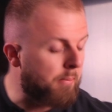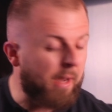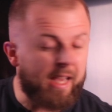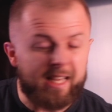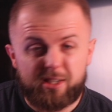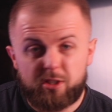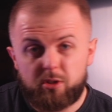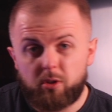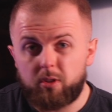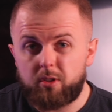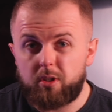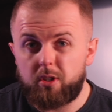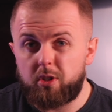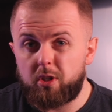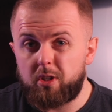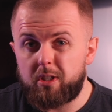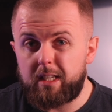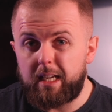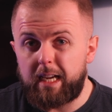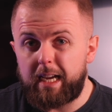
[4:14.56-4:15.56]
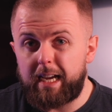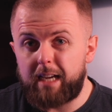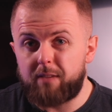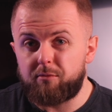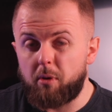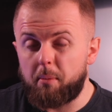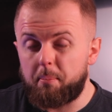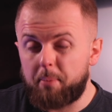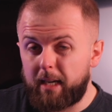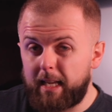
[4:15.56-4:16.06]
Best not to just
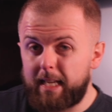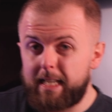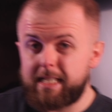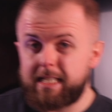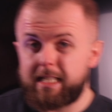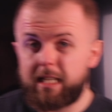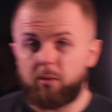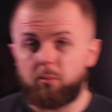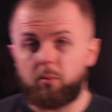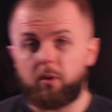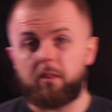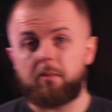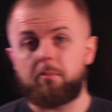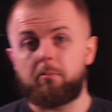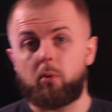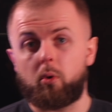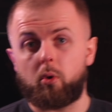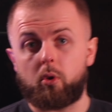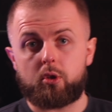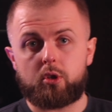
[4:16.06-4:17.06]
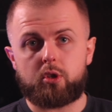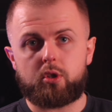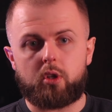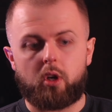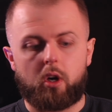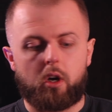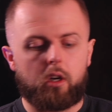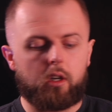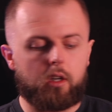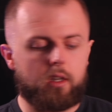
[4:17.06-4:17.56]
replace it with more
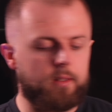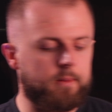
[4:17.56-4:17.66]
stock,